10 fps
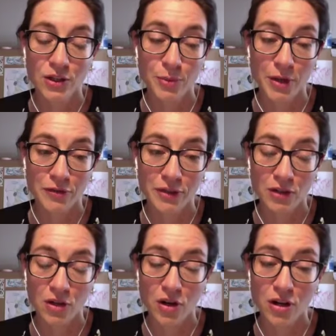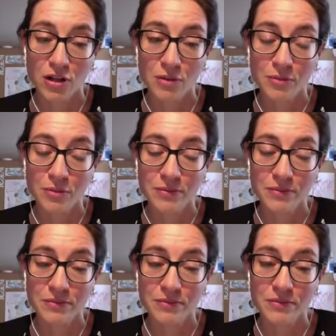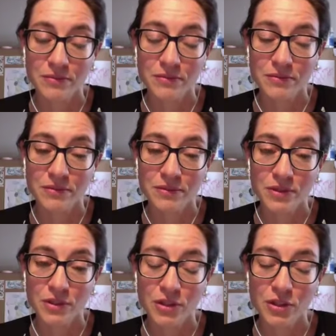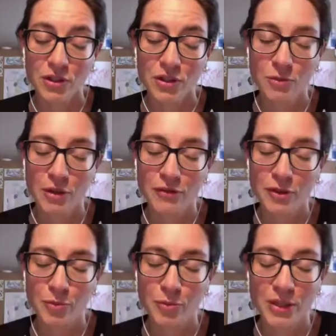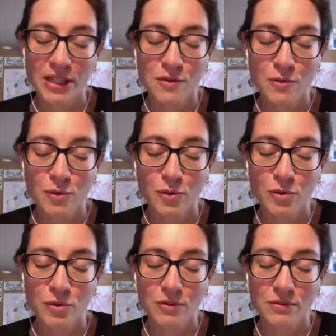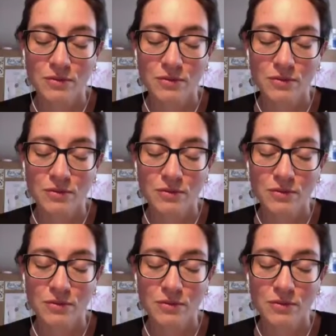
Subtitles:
You may feel calm. You may feel peaceful.